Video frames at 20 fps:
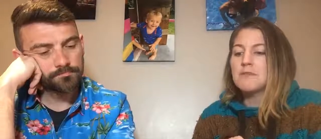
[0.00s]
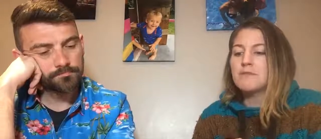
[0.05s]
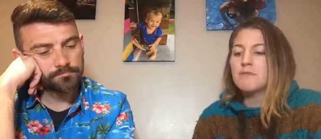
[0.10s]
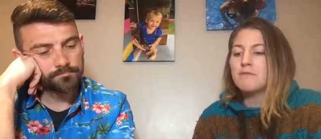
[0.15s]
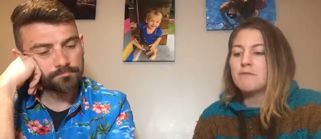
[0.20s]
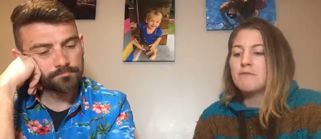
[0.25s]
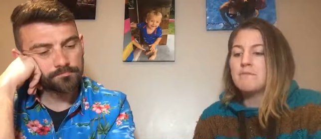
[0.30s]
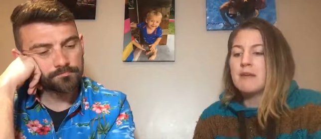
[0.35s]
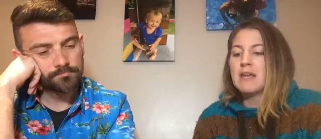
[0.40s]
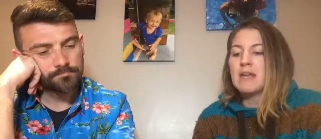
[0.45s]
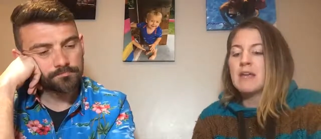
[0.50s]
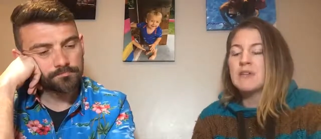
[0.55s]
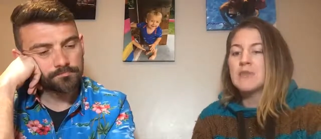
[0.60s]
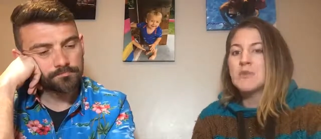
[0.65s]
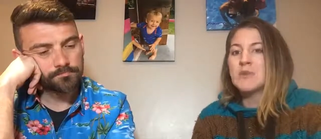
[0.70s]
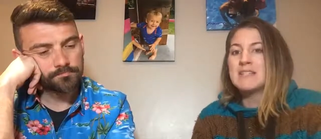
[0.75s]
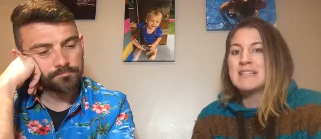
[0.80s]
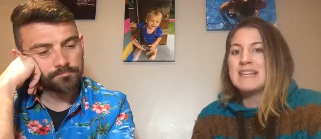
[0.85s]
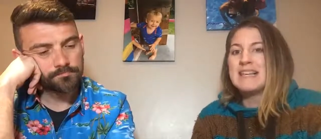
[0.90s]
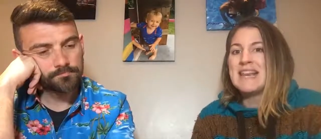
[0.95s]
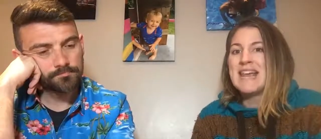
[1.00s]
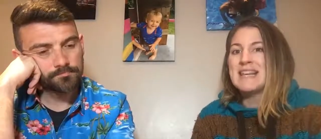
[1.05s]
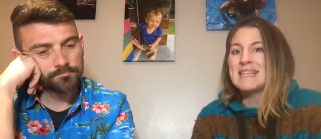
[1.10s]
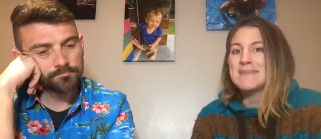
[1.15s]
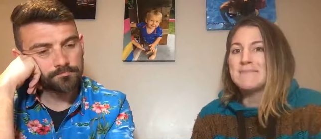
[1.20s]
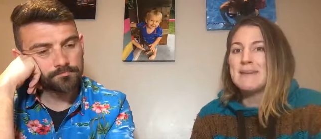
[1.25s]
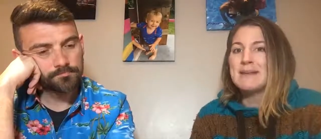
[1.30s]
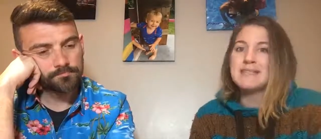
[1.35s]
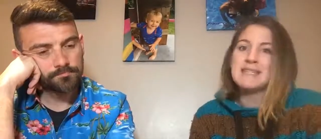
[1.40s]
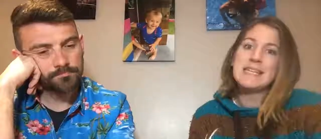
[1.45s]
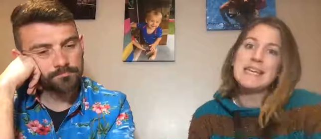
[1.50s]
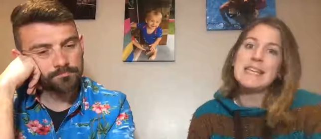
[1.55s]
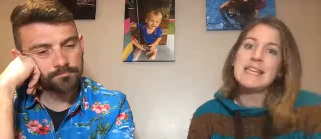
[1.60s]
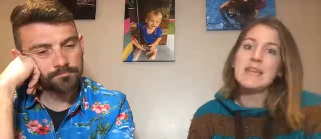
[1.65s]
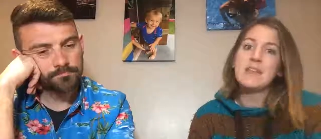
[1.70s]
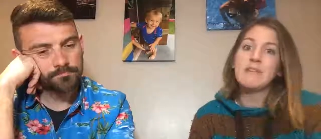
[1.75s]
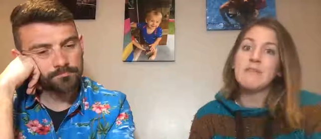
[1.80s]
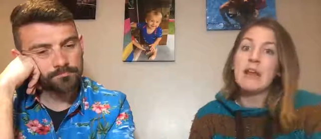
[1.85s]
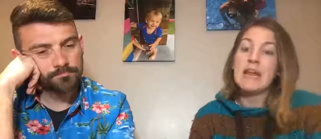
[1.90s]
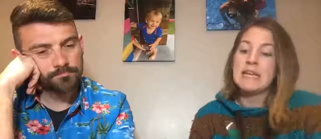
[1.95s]
Speaker 1: of making sure it's less messy at the
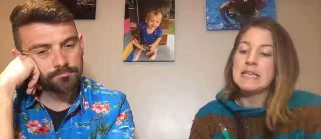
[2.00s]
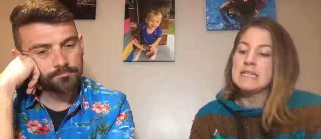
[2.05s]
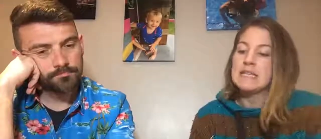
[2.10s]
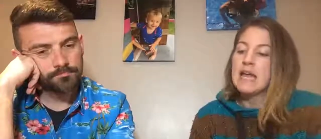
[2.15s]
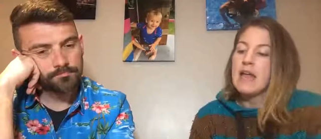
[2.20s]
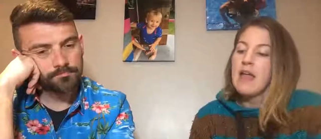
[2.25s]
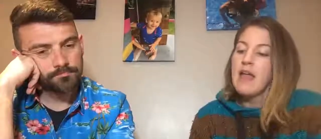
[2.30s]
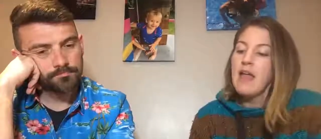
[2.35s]
other end.